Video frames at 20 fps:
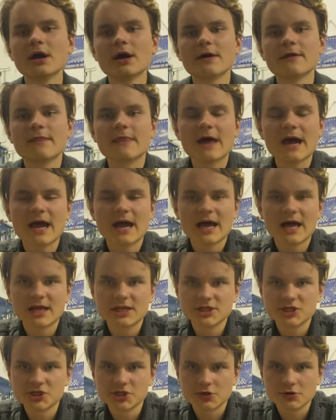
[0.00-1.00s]
that
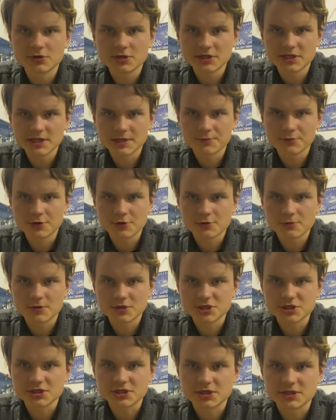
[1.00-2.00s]
answered some of your
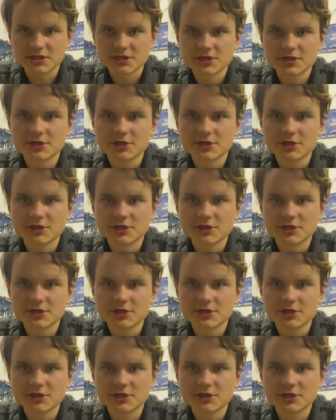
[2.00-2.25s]
questions.